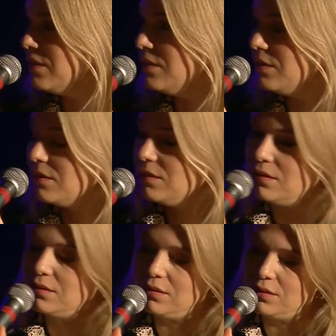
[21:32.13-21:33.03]

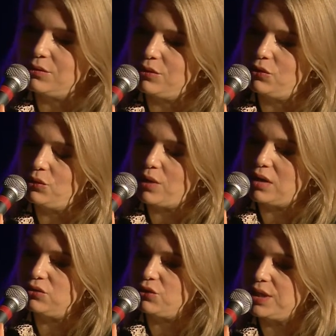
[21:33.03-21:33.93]
of the two
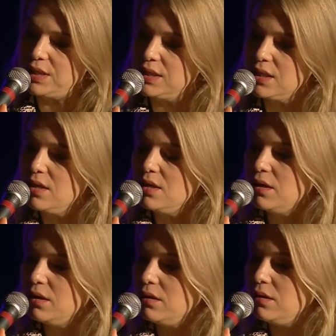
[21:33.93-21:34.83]
countries,
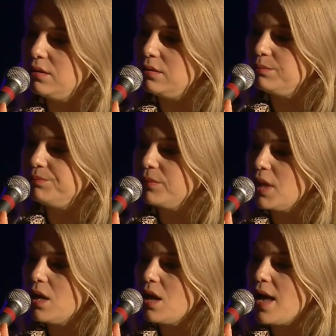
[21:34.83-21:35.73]
and
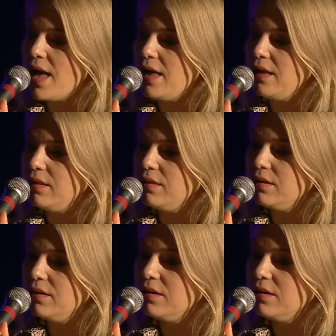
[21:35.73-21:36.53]
when